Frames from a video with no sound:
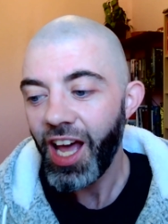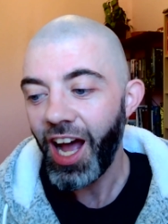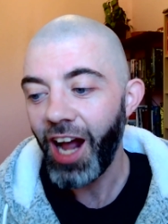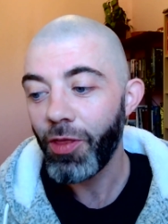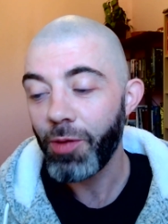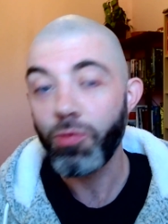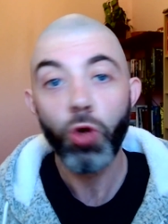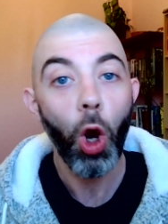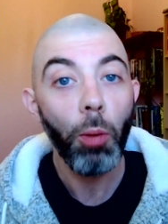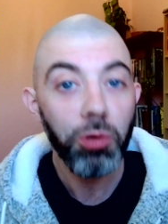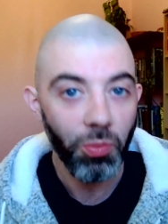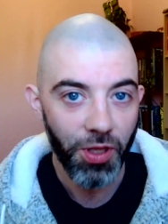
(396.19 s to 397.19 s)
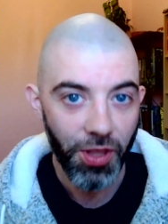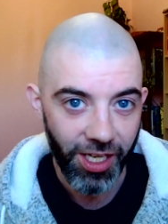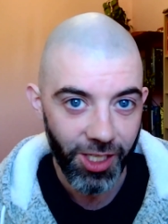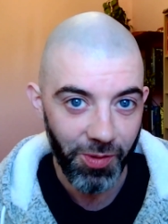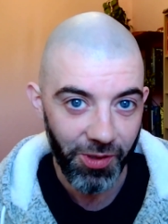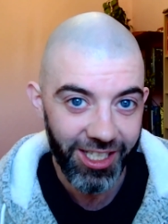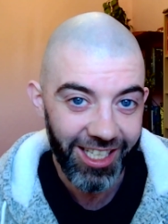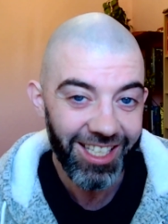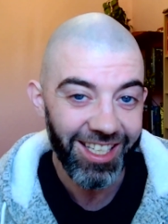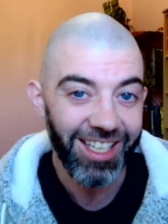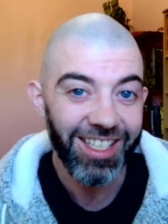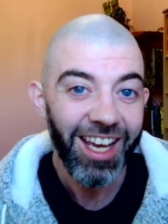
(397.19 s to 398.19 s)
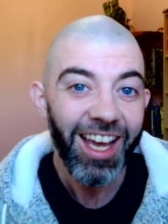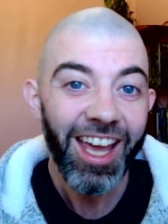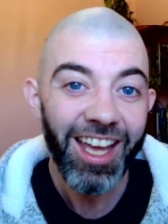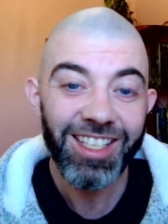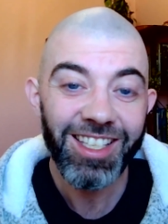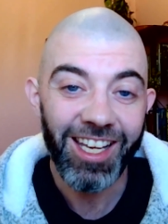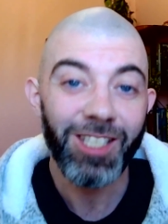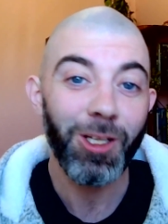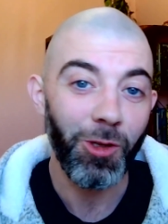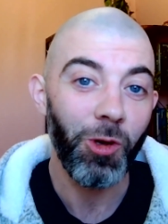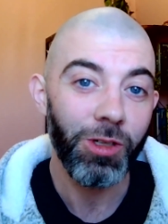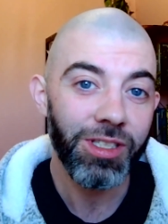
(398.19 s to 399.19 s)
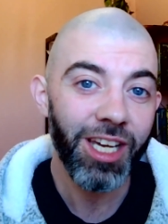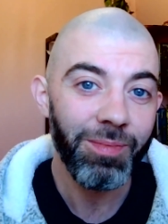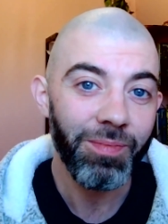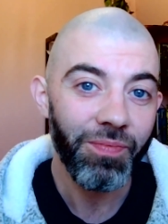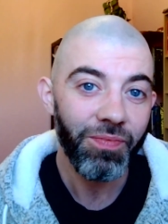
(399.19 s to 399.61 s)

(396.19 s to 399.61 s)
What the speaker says: And the problem with expertise is it takes a long time.